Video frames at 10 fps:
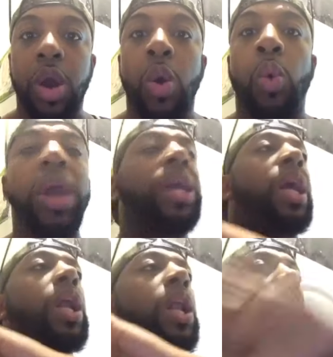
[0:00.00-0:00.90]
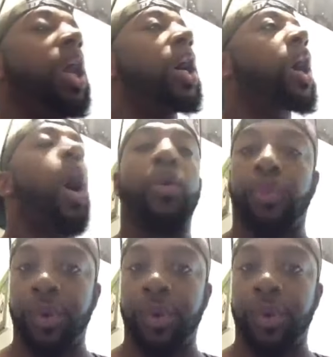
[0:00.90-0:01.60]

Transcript: We can look over